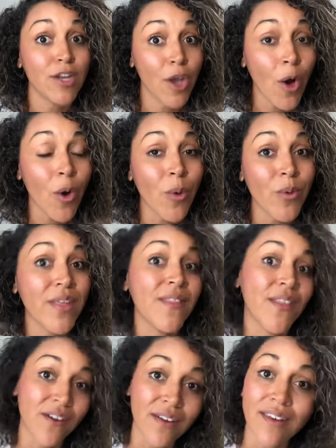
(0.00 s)
know that
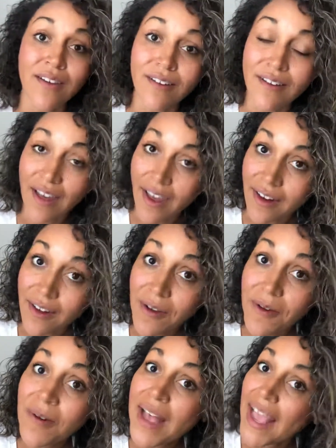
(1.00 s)
they're here in
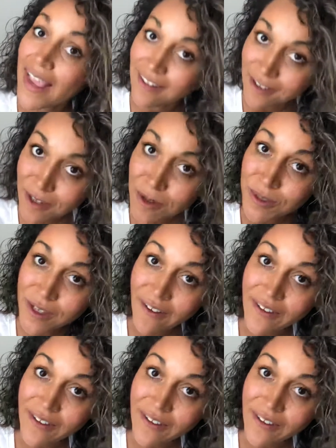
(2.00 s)
Idaho and in Utah.